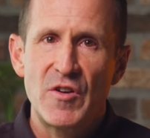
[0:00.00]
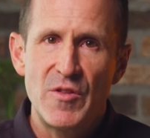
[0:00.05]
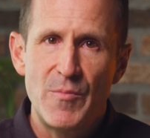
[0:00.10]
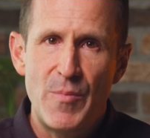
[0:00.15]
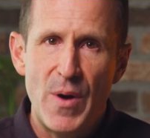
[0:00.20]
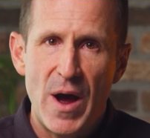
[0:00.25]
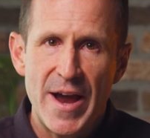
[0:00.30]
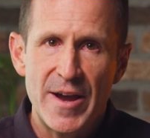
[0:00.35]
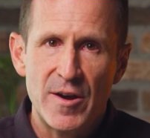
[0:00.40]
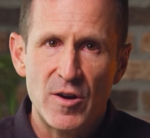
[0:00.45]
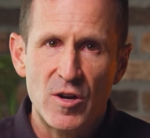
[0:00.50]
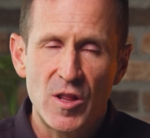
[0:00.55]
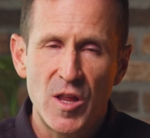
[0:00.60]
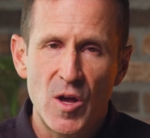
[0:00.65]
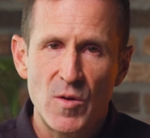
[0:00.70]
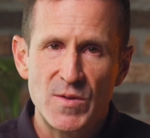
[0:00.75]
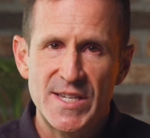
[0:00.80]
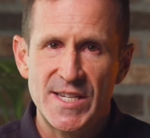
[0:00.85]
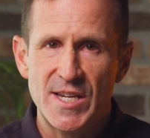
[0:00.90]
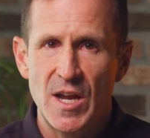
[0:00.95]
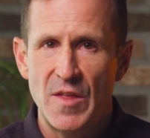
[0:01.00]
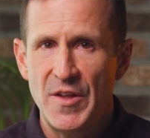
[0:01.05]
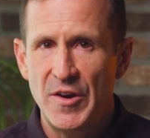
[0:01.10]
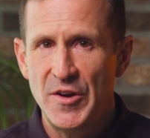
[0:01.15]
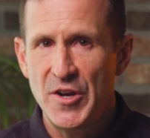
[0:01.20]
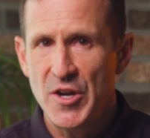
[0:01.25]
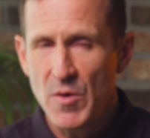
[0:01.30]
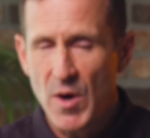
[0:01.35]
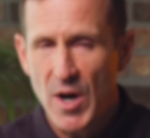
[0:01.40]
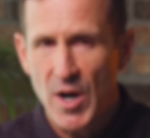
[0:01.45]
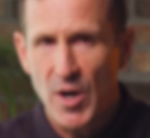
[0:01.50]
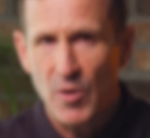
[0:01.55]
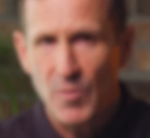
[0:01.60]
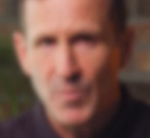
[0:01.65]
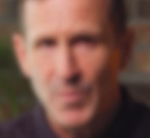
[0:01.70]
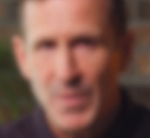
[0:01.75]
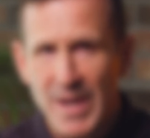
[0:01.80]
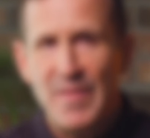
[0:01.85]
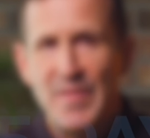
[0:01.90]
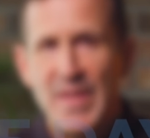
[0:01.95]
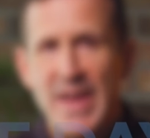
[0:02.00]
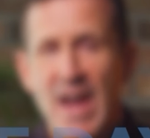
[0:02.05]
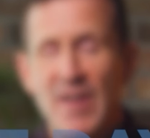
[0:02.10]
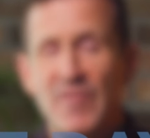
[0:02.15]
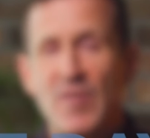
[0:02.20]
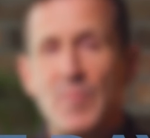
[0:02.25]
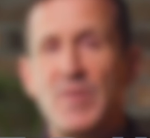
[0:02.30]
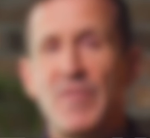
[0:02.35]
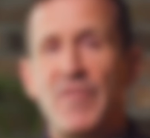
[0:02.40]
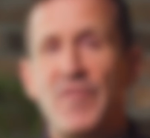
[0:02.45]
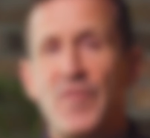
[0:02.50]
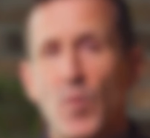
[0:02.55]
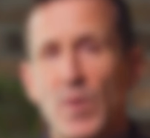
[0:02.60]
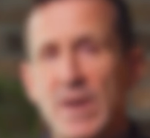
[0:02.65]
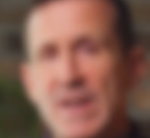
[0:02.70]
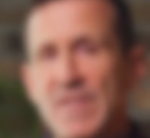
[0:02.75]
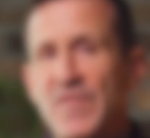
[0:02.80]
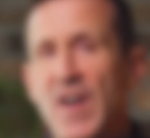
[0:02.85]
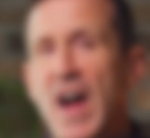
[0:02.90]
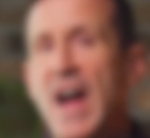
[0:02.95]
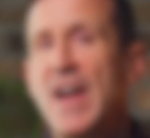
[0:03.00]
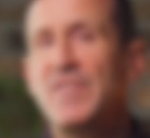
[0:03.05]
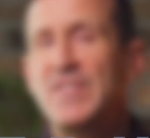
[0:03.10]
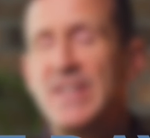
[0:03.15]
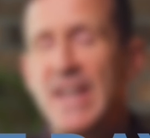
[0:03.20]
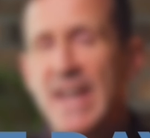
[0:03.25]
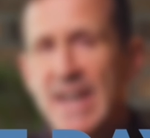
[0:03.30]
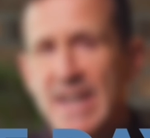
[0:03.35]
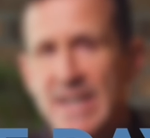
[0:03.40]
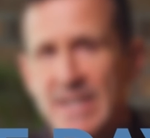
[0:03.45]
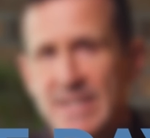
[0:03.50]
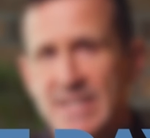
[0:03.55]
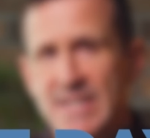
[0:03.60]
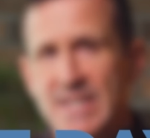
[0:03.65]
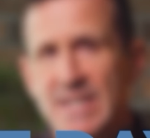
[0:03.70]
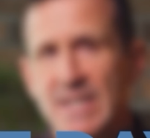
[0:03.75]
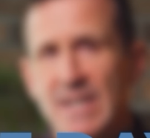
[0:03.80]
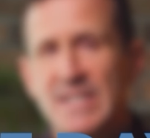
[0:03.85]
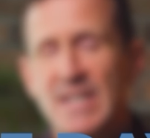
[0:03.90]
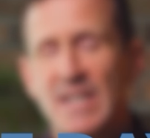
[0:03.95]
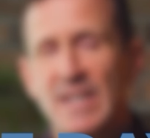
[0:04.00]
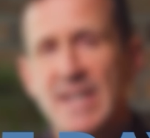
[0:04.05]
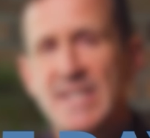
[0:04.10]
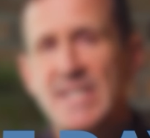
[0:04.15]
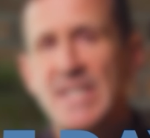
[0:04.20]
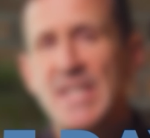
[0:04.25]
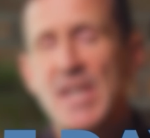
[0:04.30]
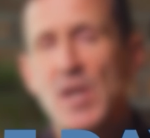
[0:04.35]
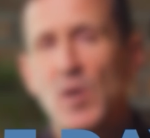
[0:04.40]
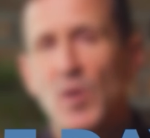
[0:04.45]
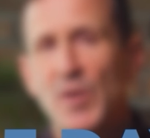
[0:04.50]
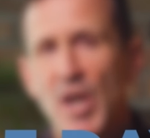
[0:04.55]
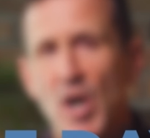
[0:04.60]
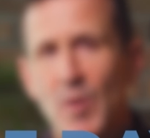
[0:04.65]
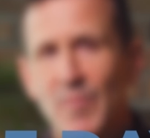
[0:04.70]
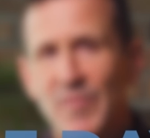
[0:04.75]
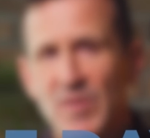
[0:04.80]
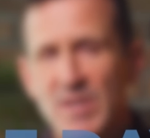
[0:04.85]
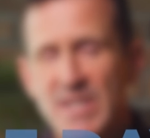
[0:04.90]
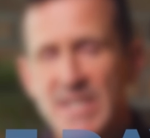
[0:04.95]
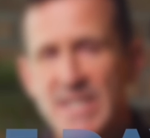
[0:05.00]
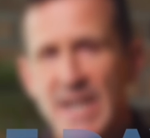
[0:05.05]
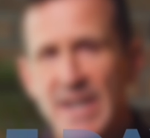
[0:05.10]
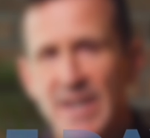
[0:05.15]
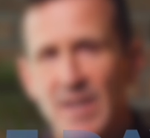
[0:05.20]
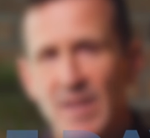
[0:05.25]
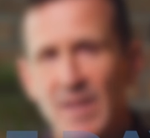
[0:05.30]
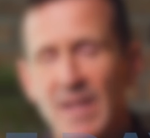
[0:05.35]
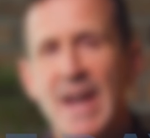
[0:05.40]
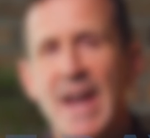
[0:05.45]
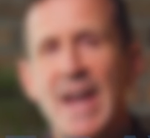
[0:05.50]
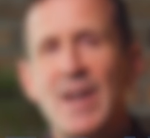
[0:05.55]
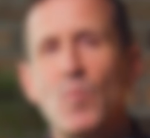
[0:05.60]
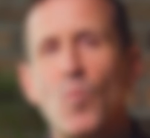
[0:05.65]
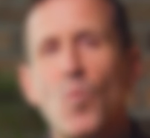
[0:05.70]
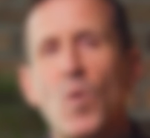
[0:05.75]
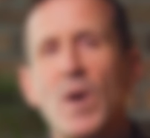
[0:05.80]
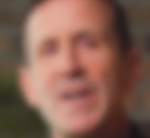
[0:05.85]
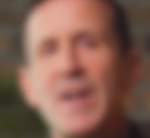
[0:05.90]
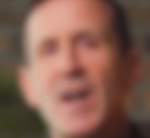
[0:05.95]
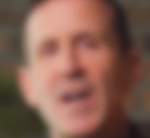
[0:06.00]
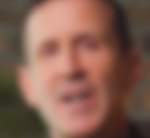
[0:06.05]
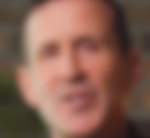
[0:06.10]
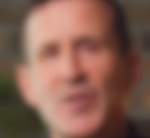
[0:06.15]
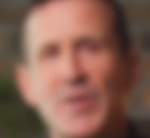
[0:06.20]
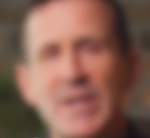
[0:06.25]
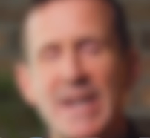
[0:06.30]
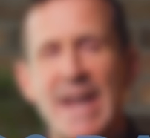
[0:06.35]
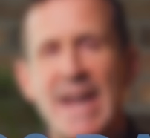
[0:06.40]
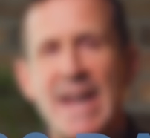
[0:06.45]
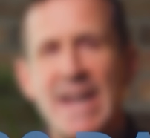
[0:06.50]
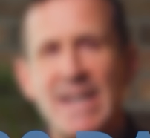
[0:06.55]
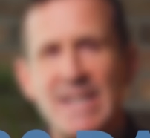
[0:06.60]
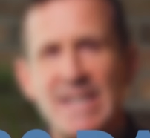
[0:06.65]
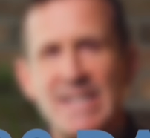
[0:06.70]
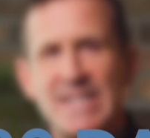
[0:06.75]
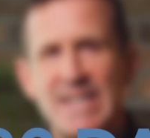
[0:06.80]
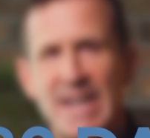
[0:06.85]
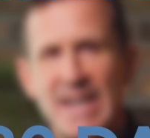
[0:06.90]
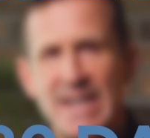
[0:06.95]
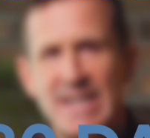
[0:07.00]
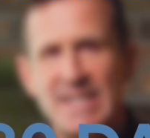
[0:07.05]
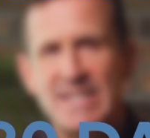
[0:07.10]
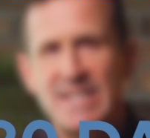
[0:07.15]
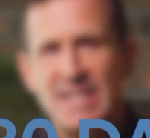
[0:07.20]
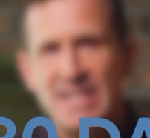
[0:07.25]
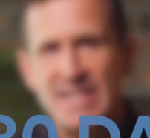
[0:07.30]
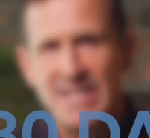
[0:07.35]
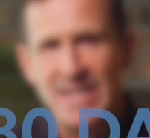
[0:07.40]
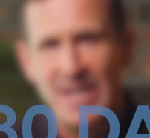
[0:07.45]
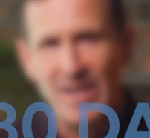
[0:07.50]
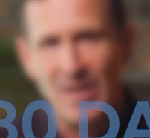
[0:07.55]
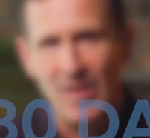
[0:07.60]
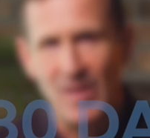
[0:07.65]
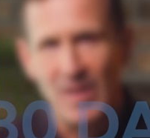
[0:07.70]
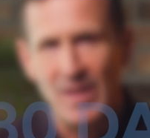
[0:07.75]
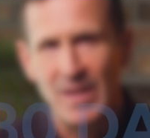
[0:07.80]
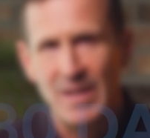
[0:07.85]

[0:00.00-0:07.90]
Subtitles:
the buyer closes on their new home, they have up to 45 days to list the old home for sale and 180 days to sell.